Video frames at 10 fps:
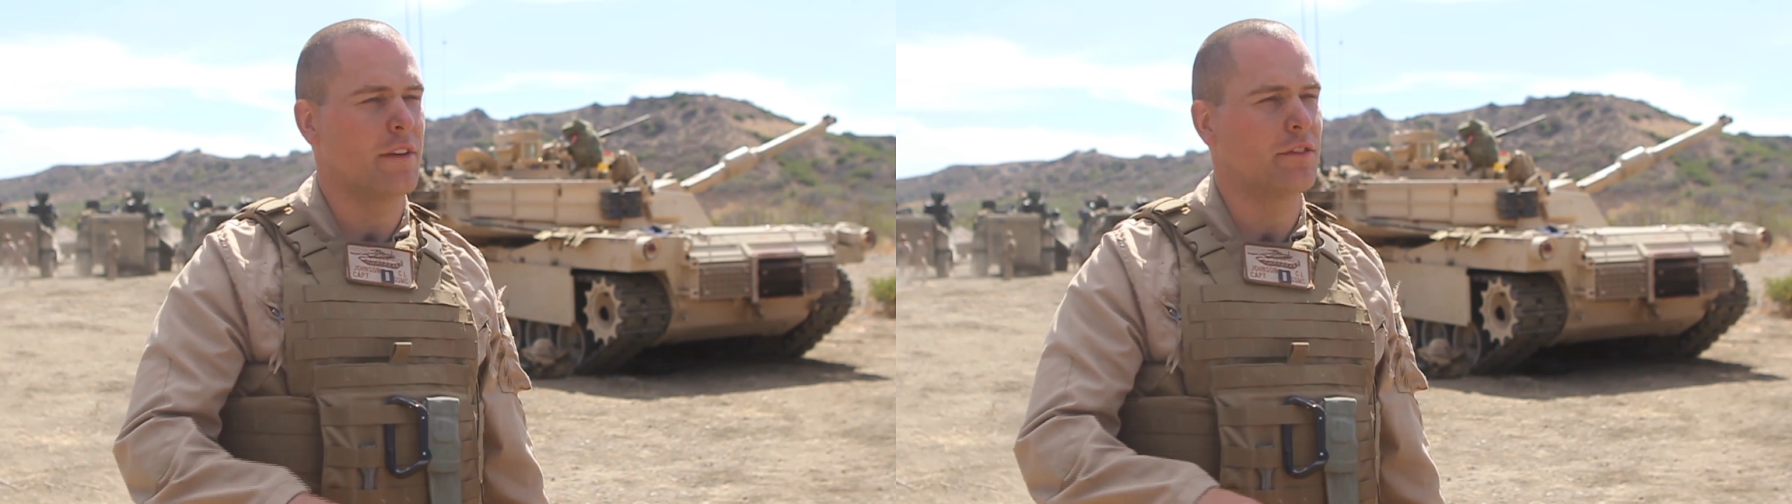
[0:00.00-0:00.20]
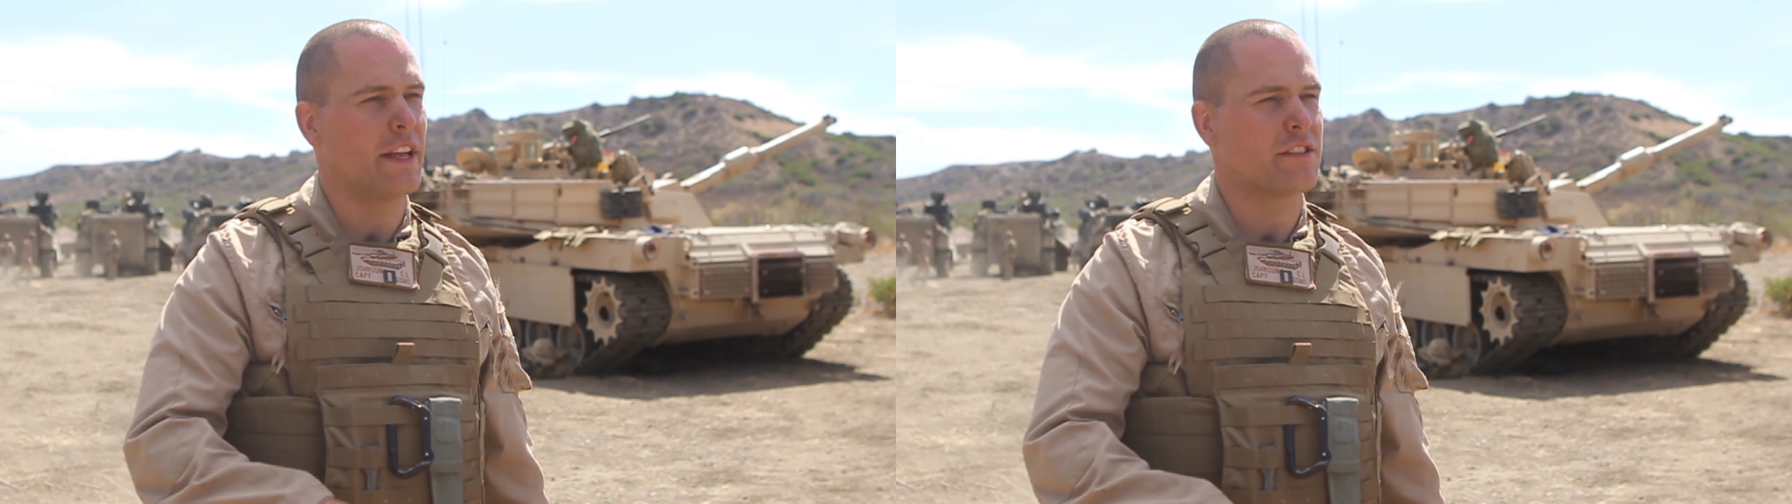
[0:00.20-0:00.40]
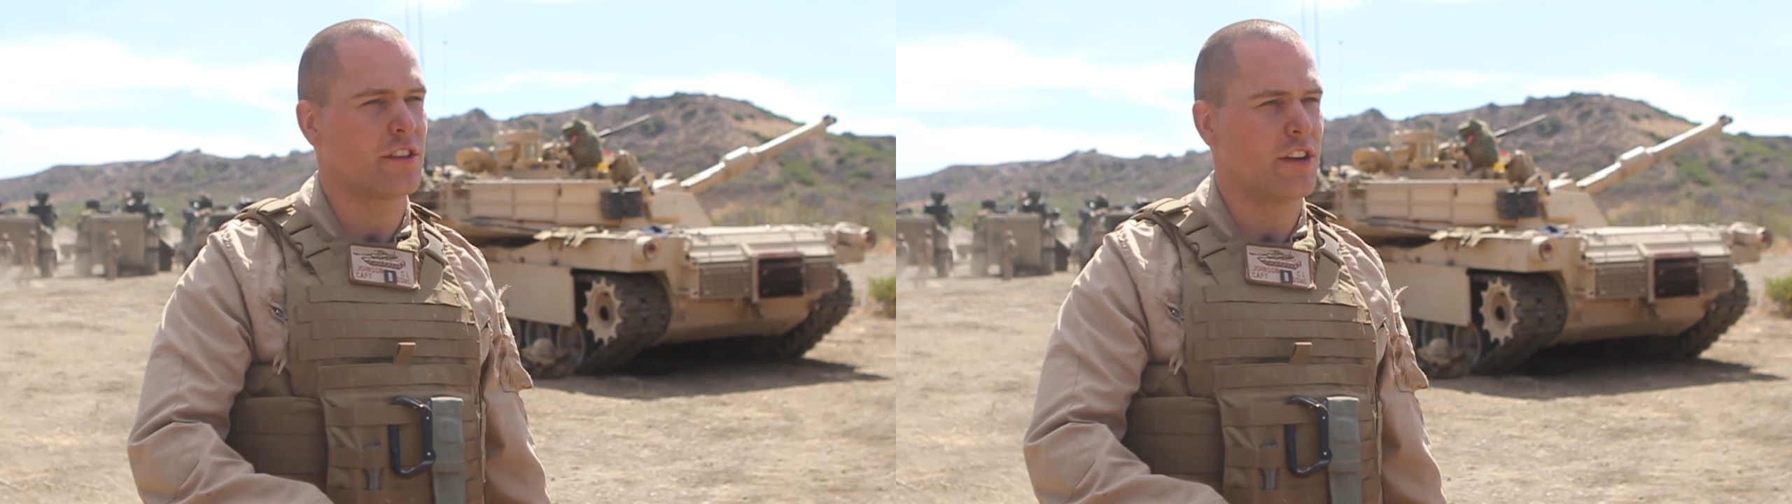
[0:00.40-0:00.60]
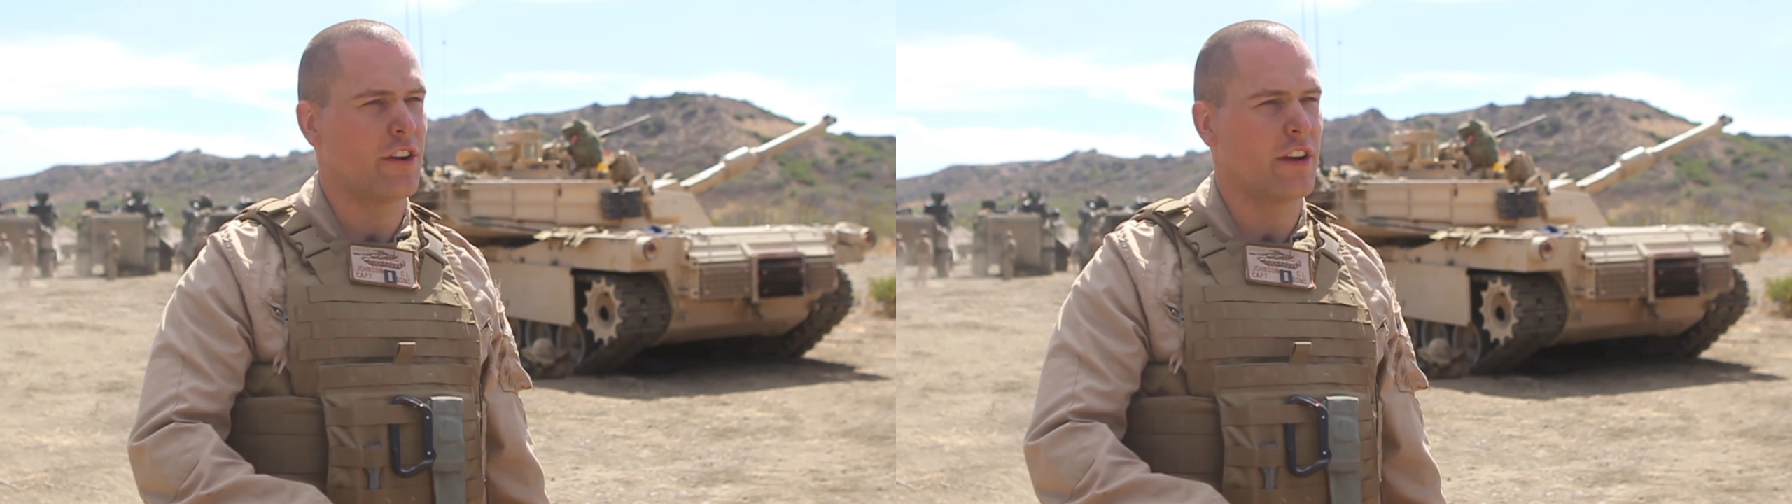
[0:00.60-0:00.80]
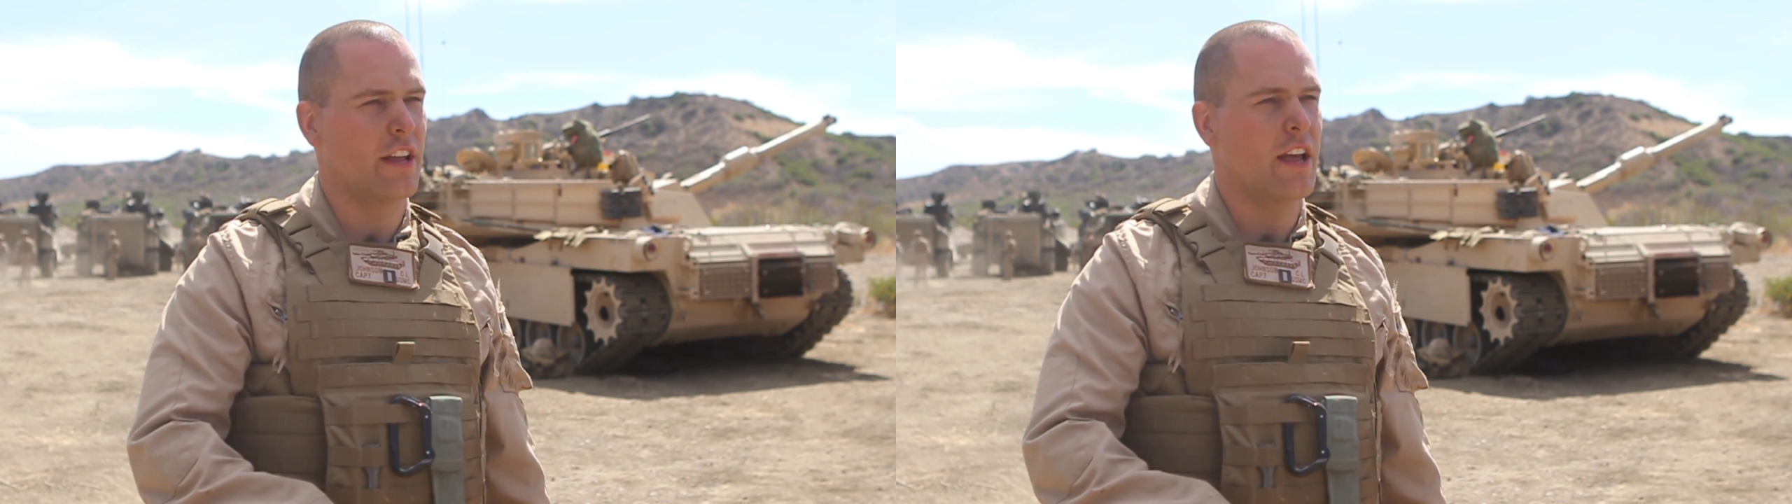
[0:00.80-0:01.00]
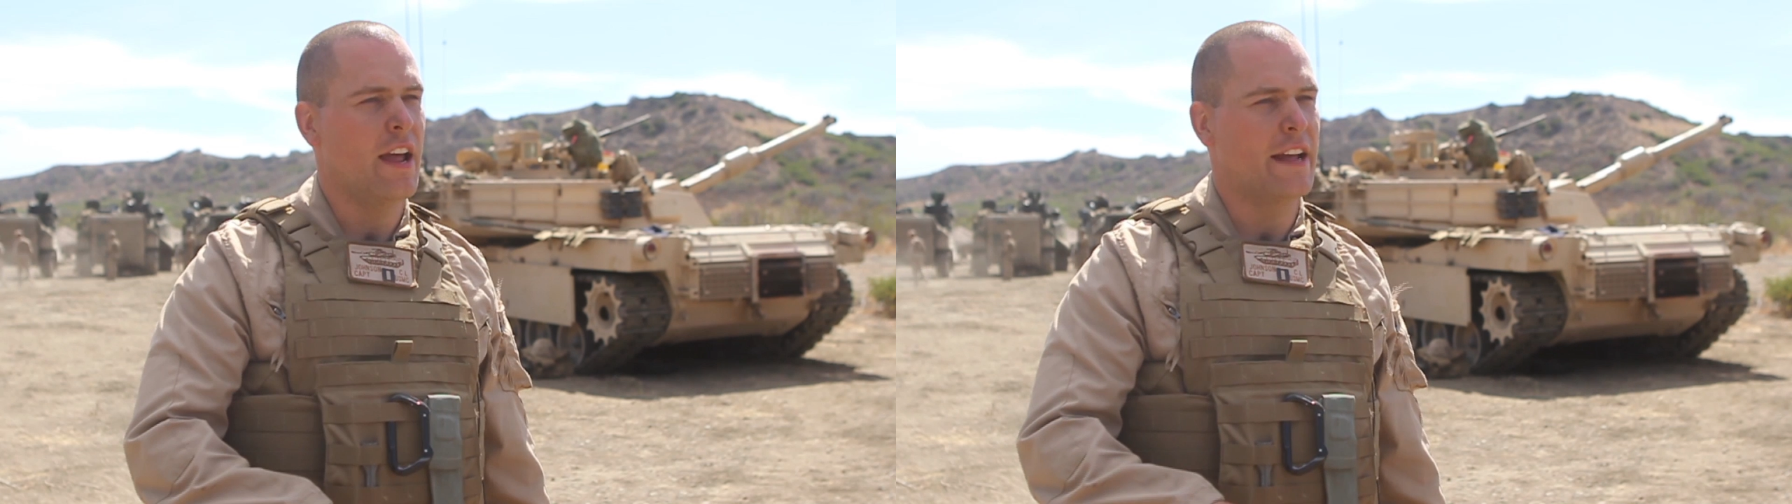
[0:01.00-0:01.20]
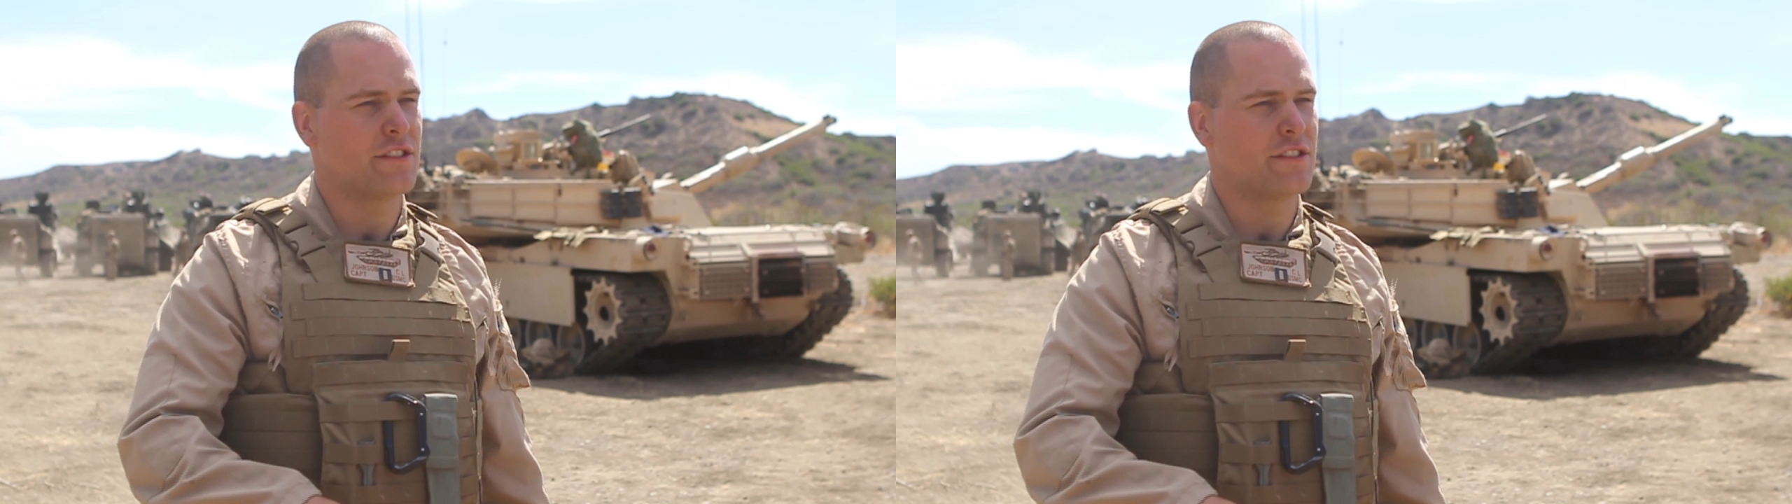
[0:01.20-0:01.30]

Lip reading: flank security and